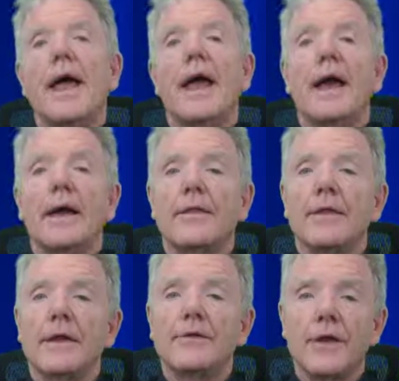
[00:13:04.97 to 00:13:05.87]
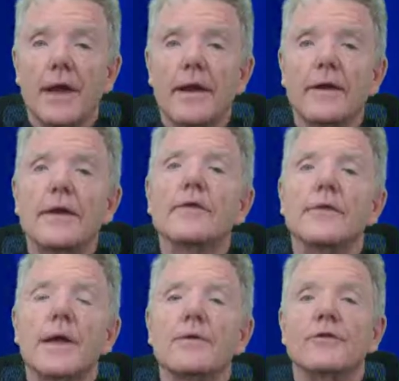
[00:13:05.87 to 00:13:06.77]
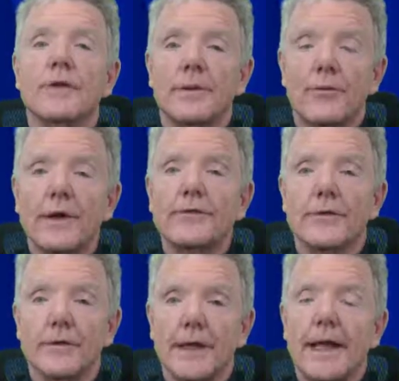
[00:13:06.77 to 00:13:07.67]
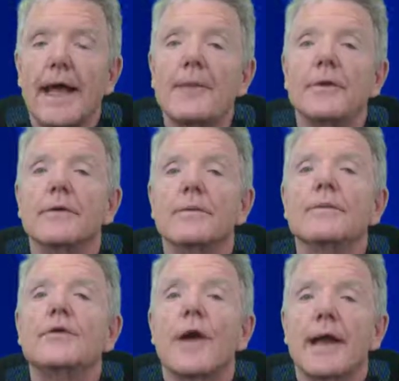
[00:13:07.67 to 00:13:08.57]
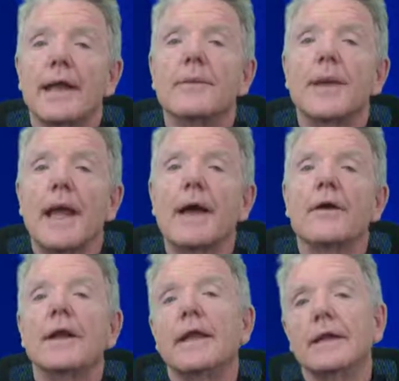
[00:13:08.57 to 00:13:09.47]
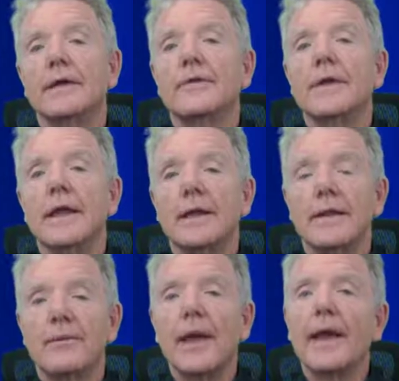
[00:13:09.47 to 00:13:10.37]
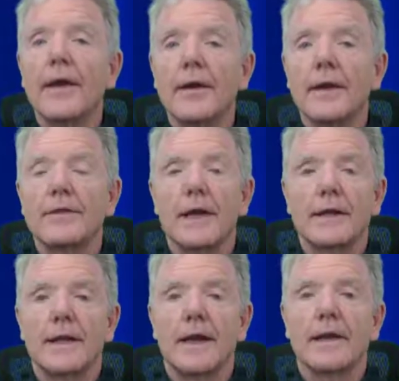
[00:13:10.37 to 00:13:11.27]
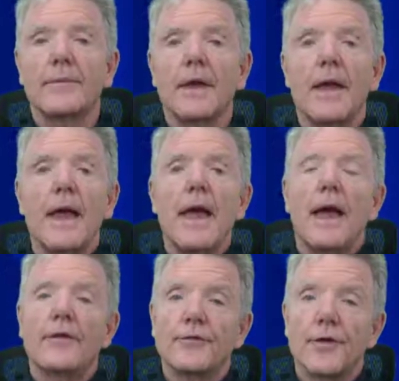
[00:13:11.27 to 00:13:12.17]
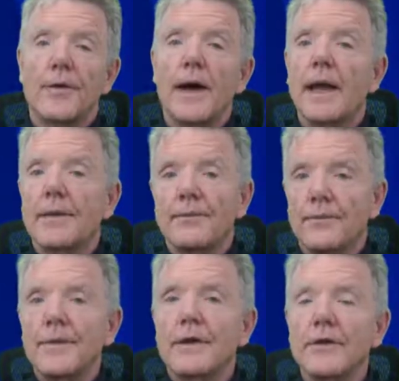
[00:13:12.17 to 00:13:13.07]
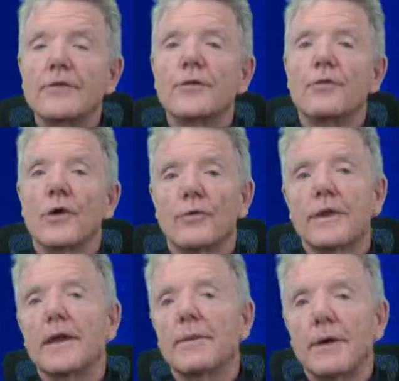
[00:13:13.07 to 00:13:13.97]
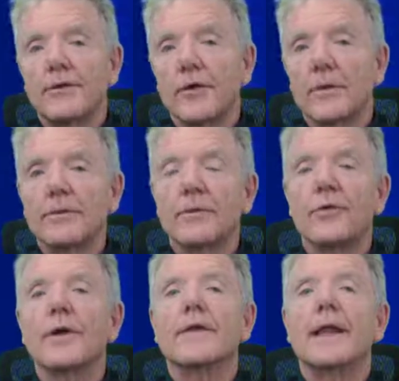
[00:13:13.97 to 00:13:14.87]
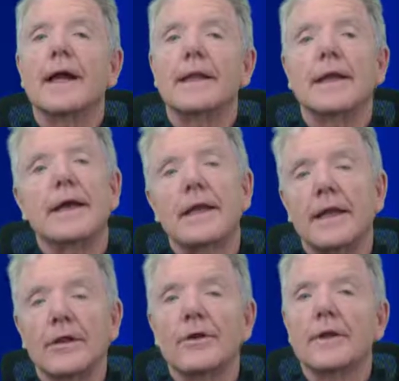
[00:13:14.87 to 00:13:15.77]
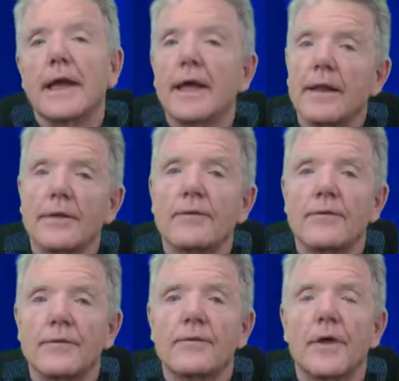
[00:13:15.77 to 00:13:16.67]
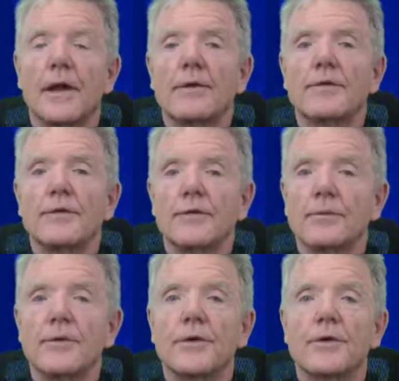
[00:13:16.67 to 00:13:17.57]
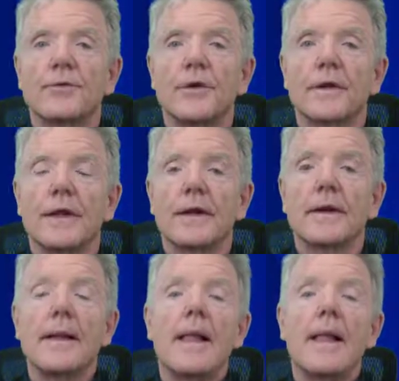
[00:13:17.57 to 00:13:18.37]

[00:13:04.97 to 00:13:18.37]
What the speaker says: And the chair, his name was Jim Russell, and I happened to track him down, and he lived in the Bay Area at that time. And so I did some work with him. I showed him some work that I had done, and he looked at it and thought I was doing some pretty good work there.